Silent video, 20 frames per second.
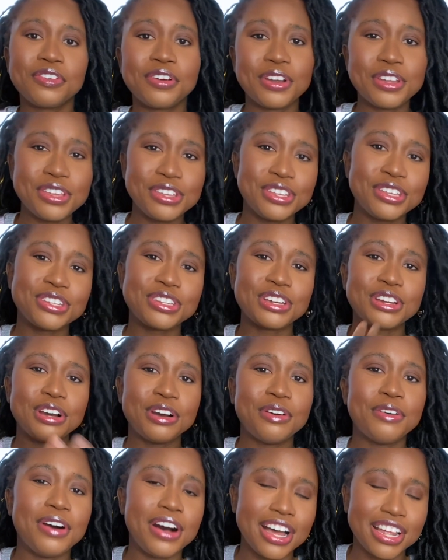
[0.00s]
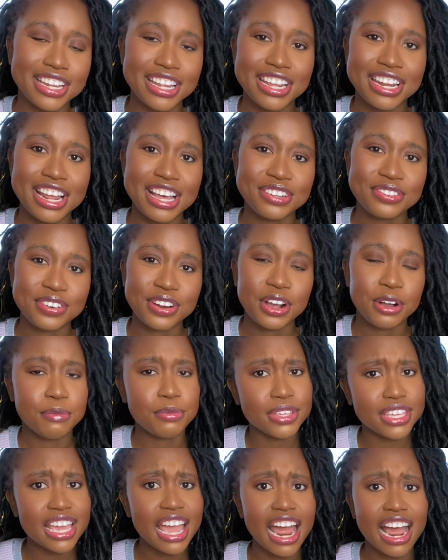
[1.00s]
you just go on and ask for
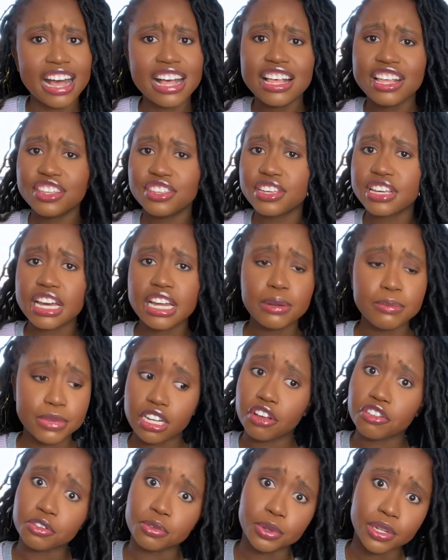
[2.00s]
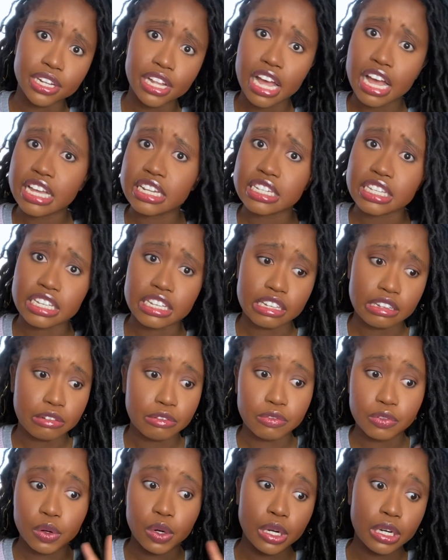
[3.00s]
help. But yeah, you gotta be comfortable asking
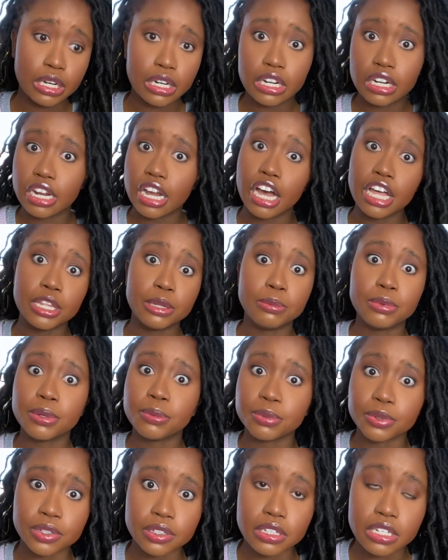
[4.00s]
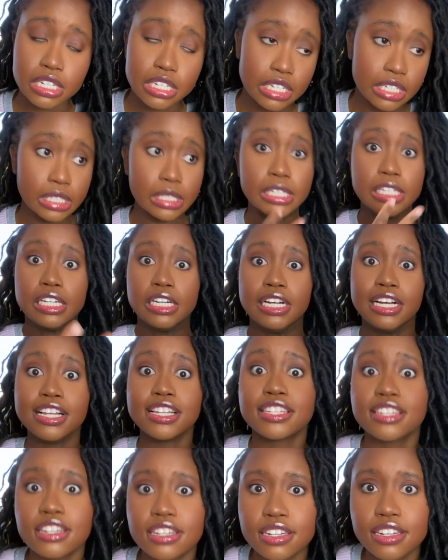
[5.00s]
for other people's
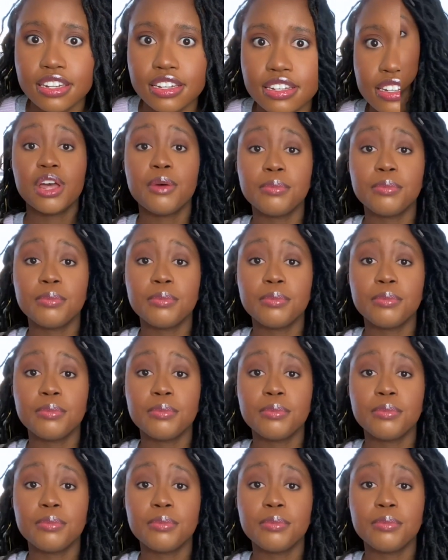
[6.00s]
assistance.